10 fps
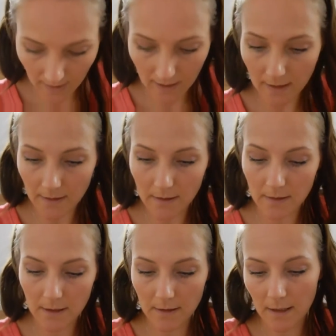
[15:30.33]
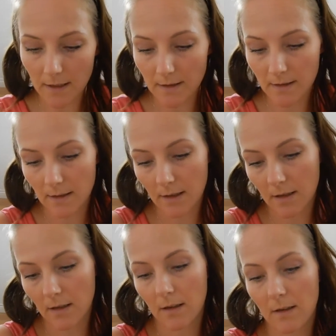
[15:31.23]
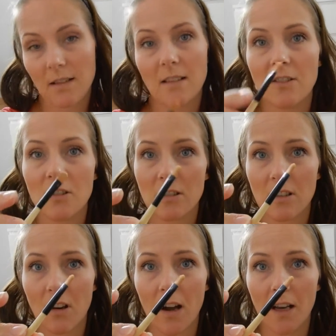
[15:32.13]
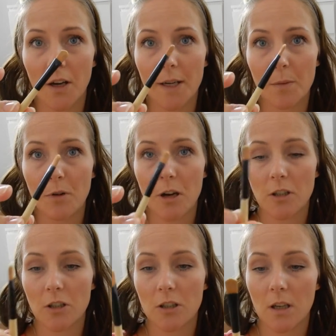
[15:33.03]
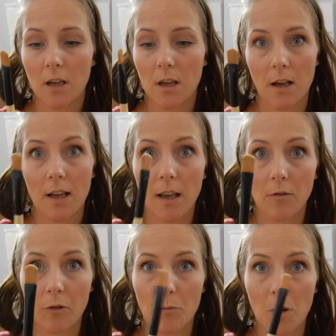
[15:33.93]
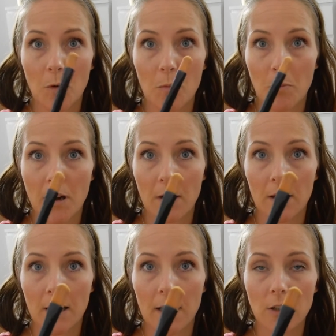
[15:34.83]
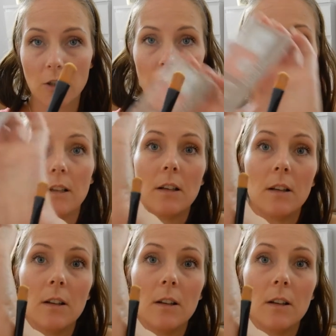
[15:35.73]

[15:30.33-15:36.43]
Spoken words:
and this is just an eyeliner brush, again from my Bobbi Brown collection.